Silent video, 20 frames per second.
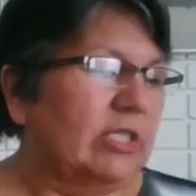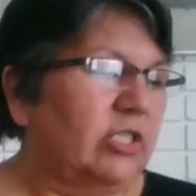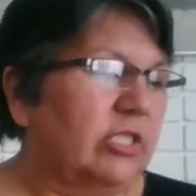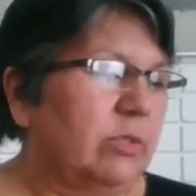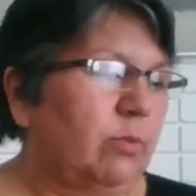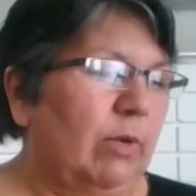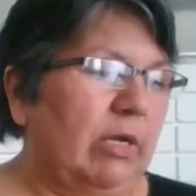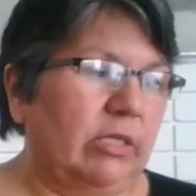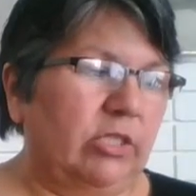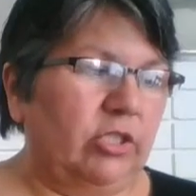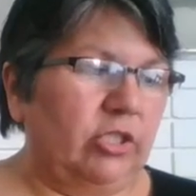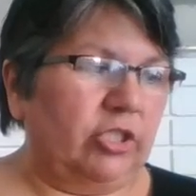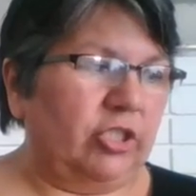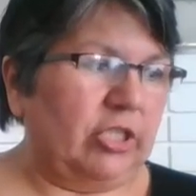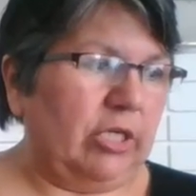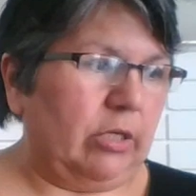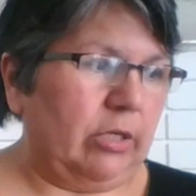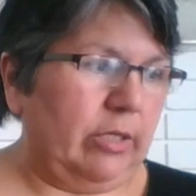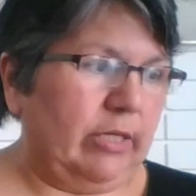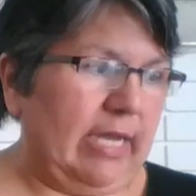just wanted to
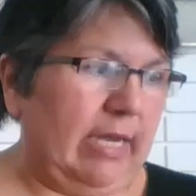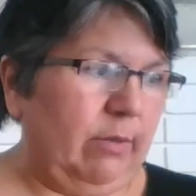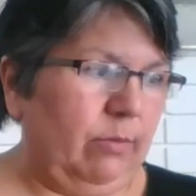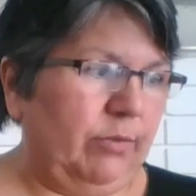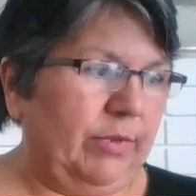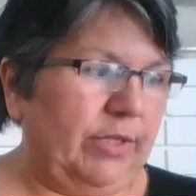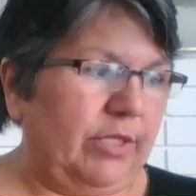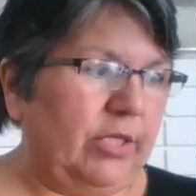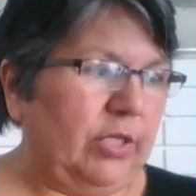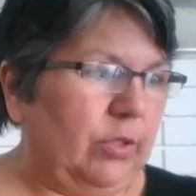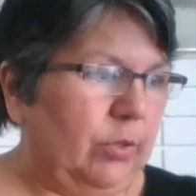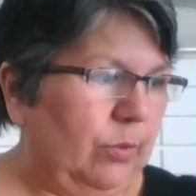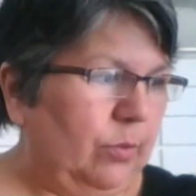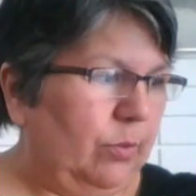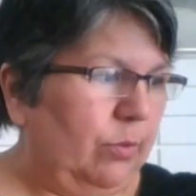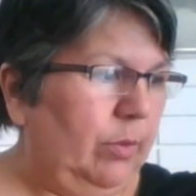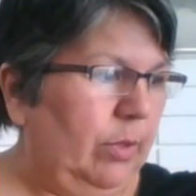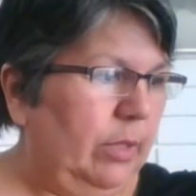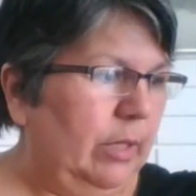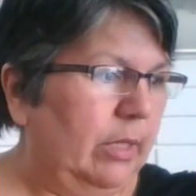share that with
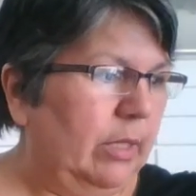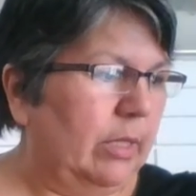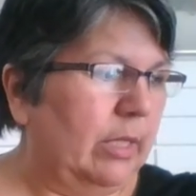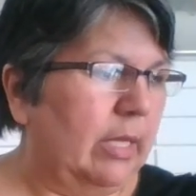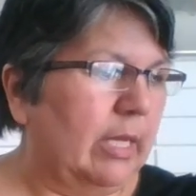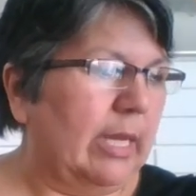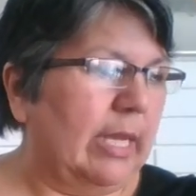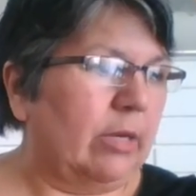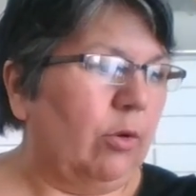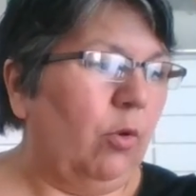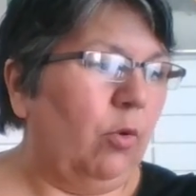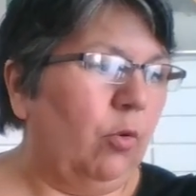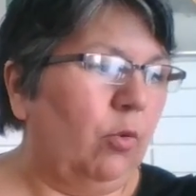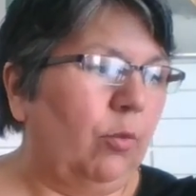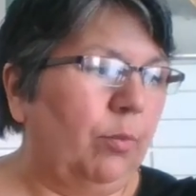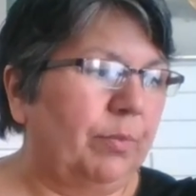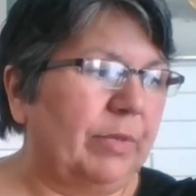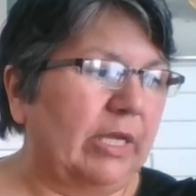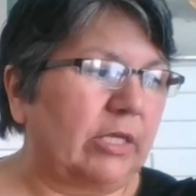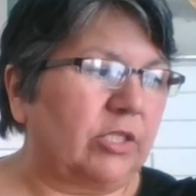you, and
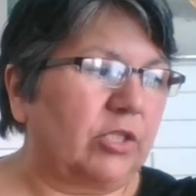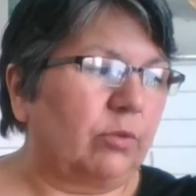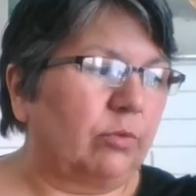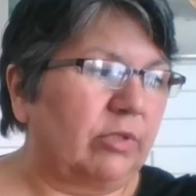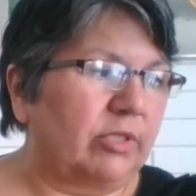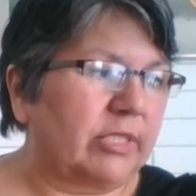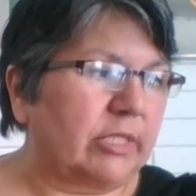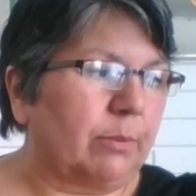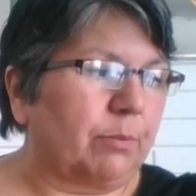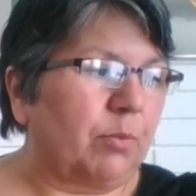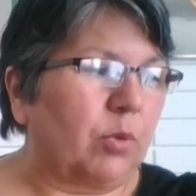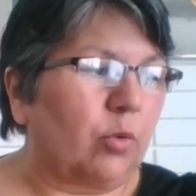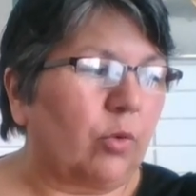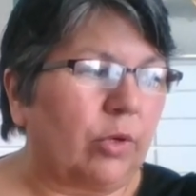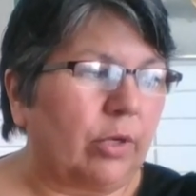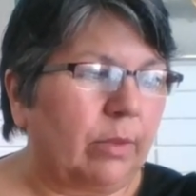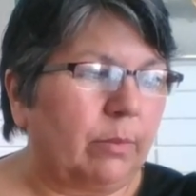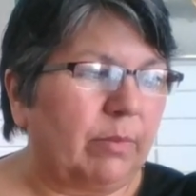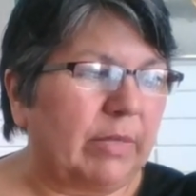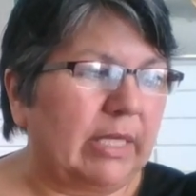hope that you will
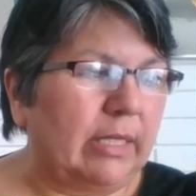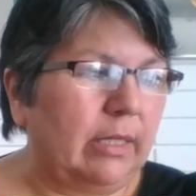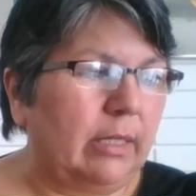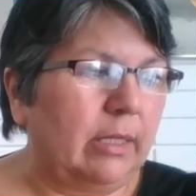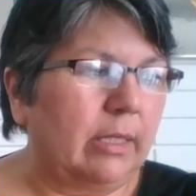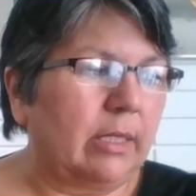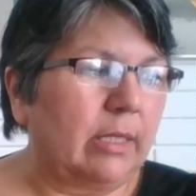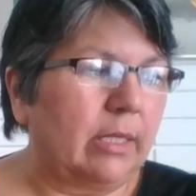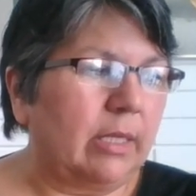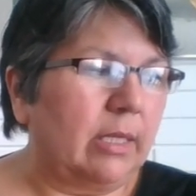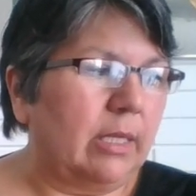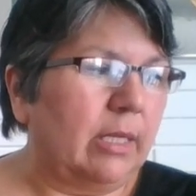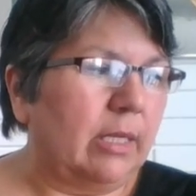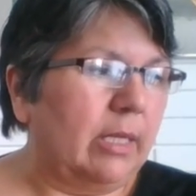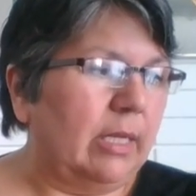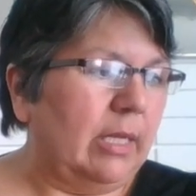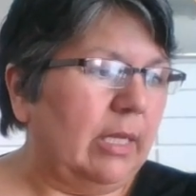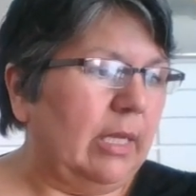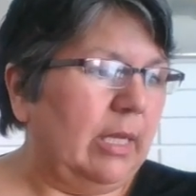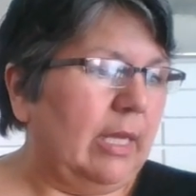support me,
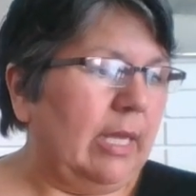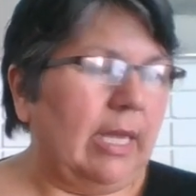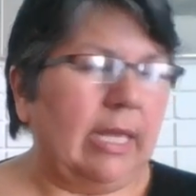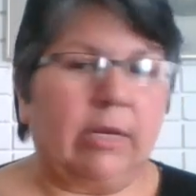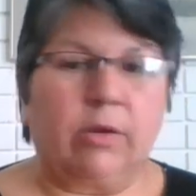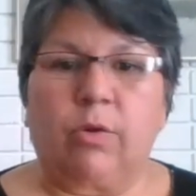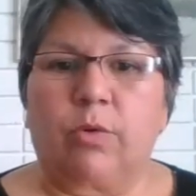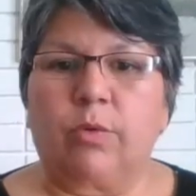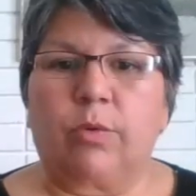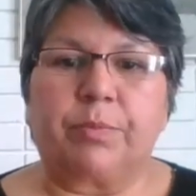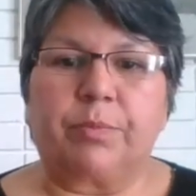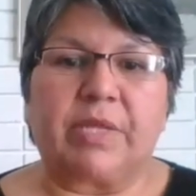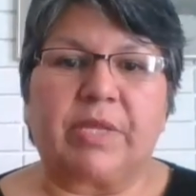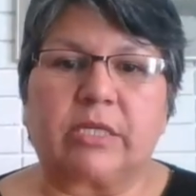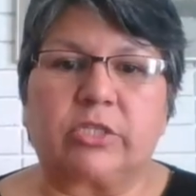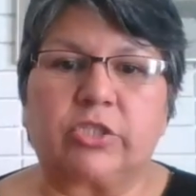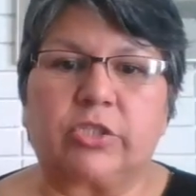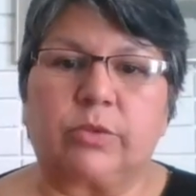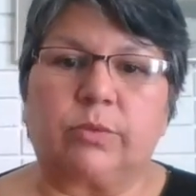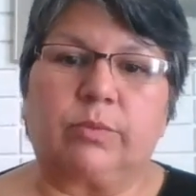and hope
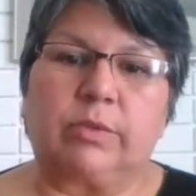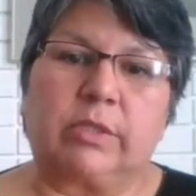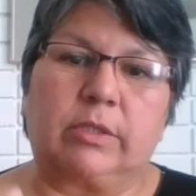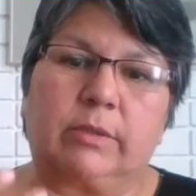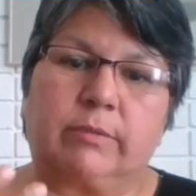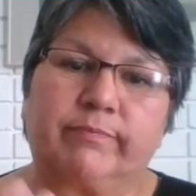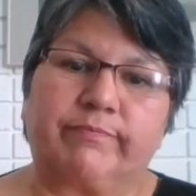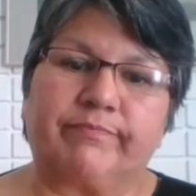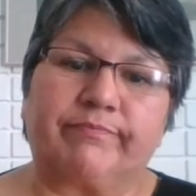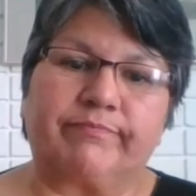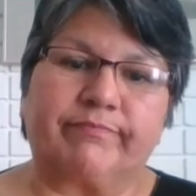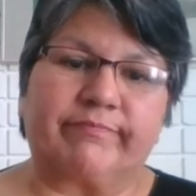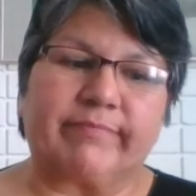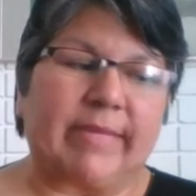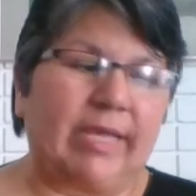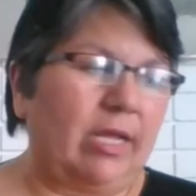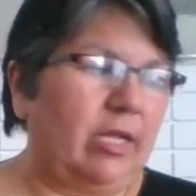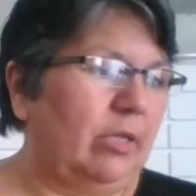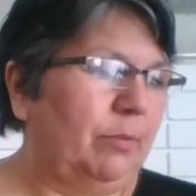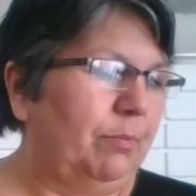that you will
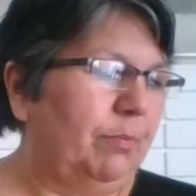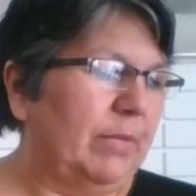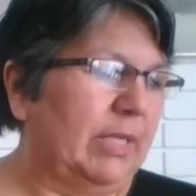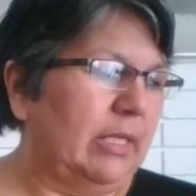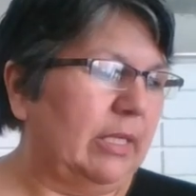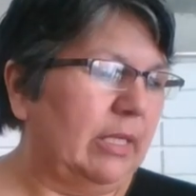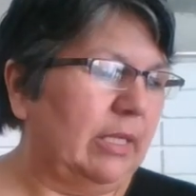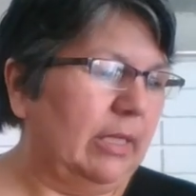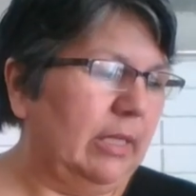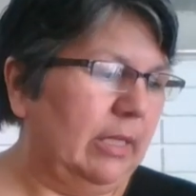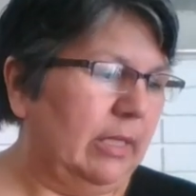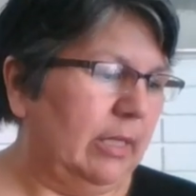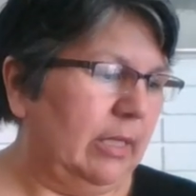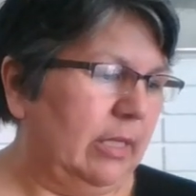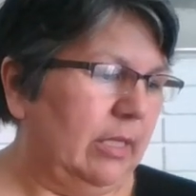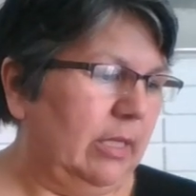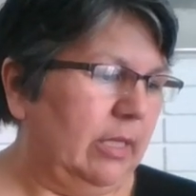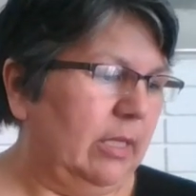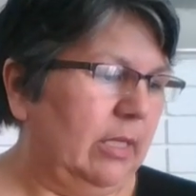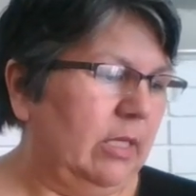help me
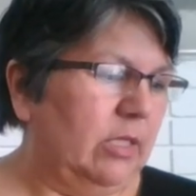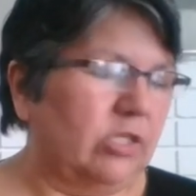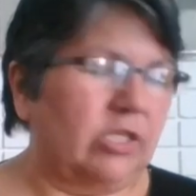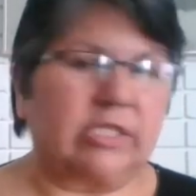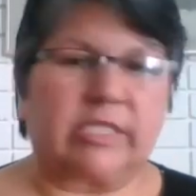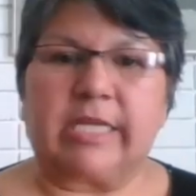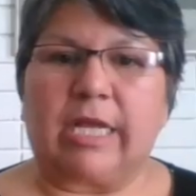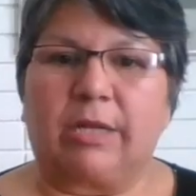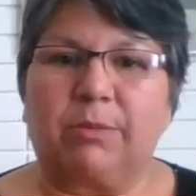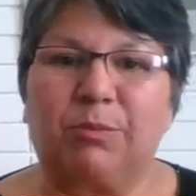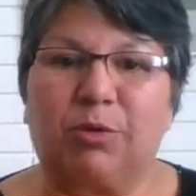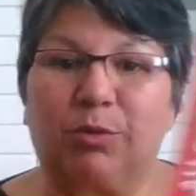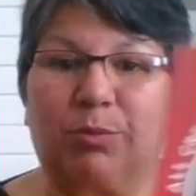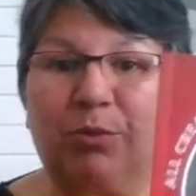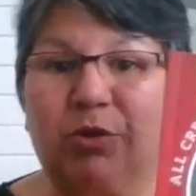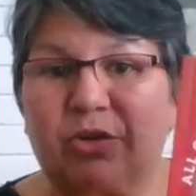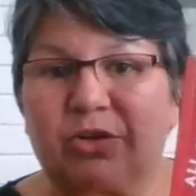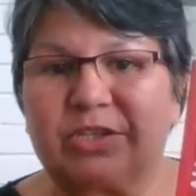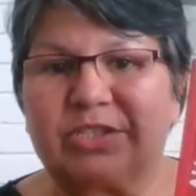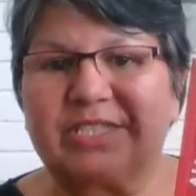to sell more
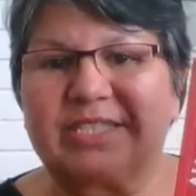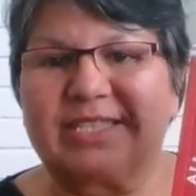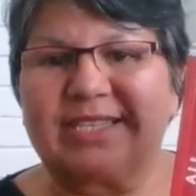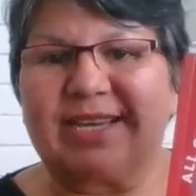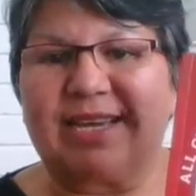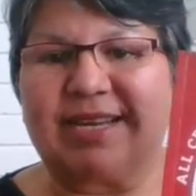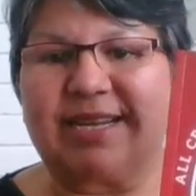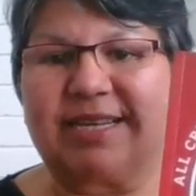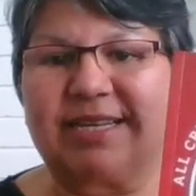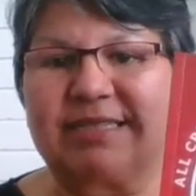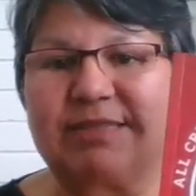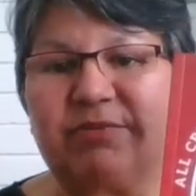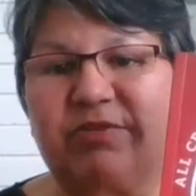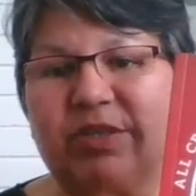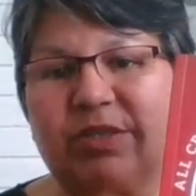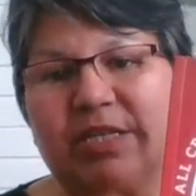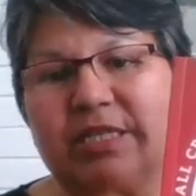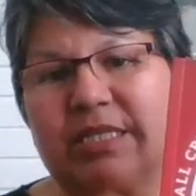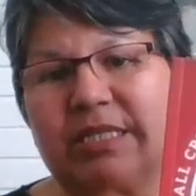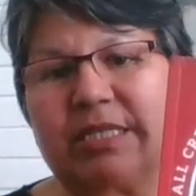books. And it's
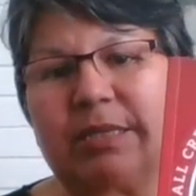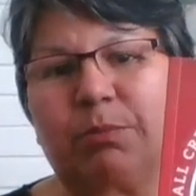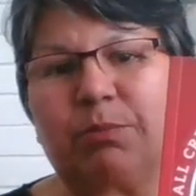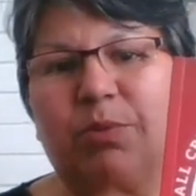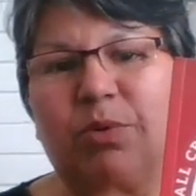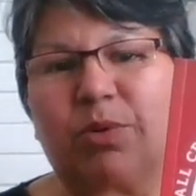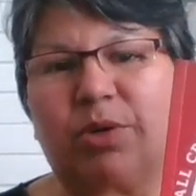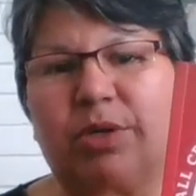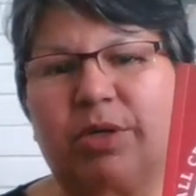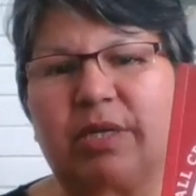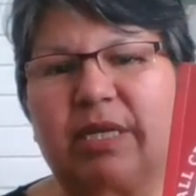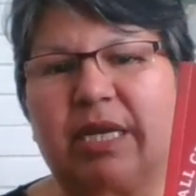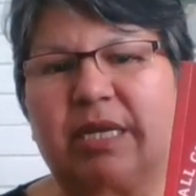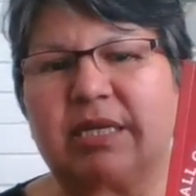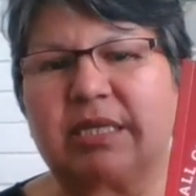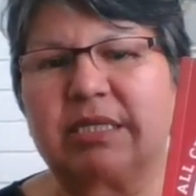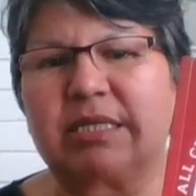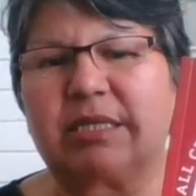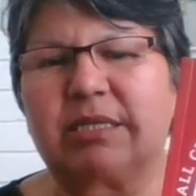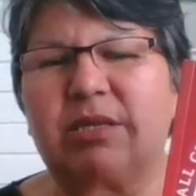because it's important, and
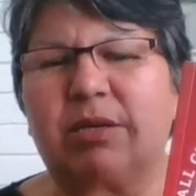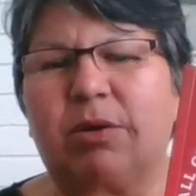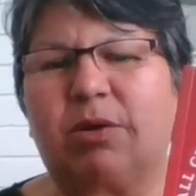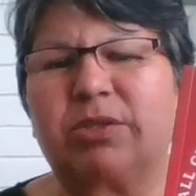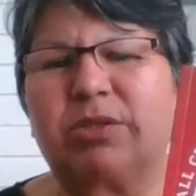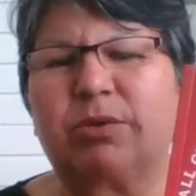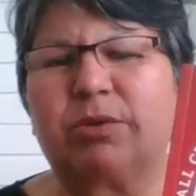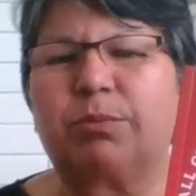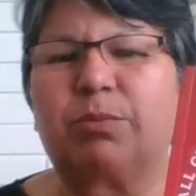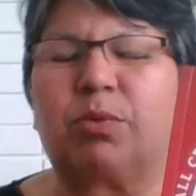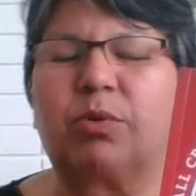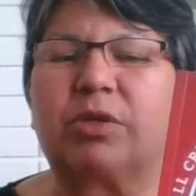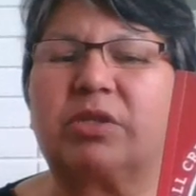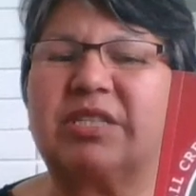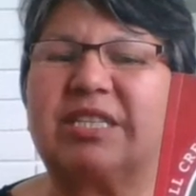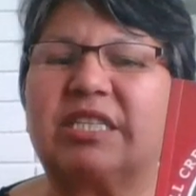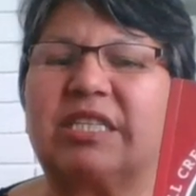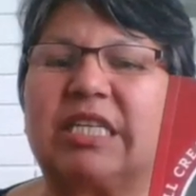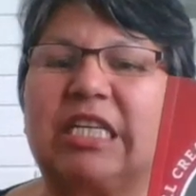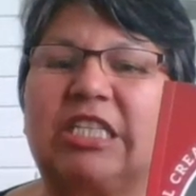it's also
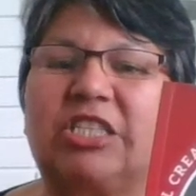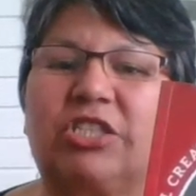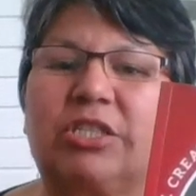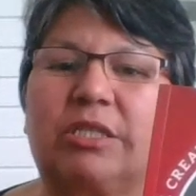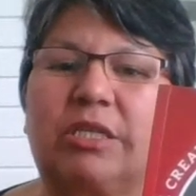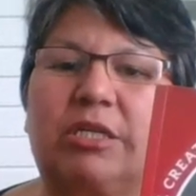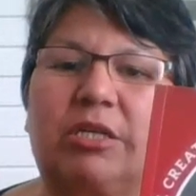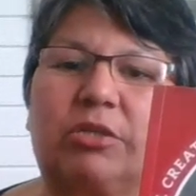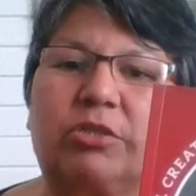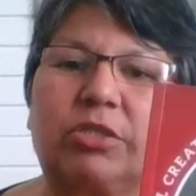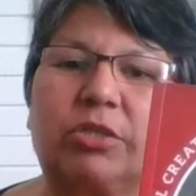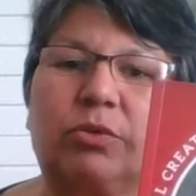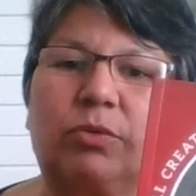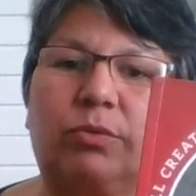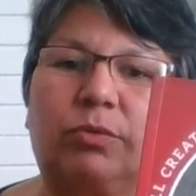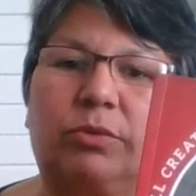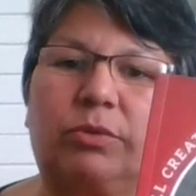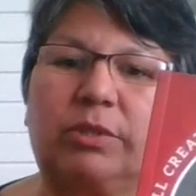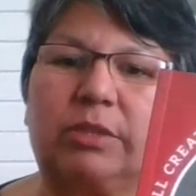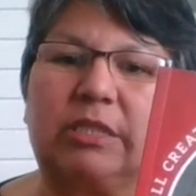important to teach it in our
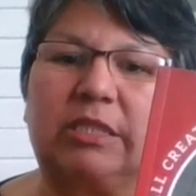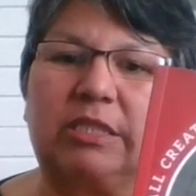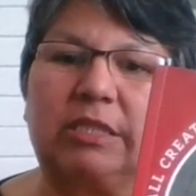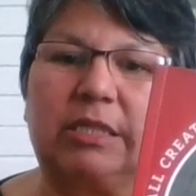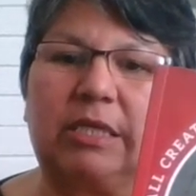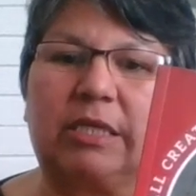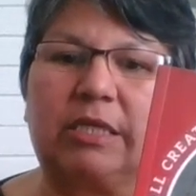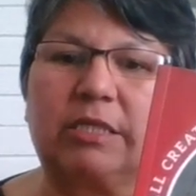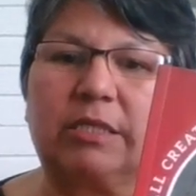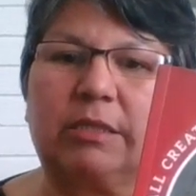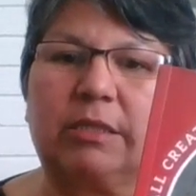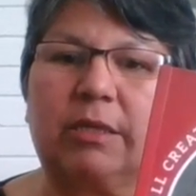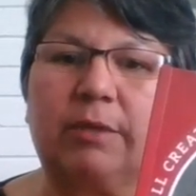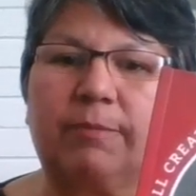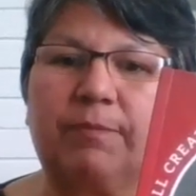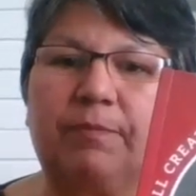schools these days,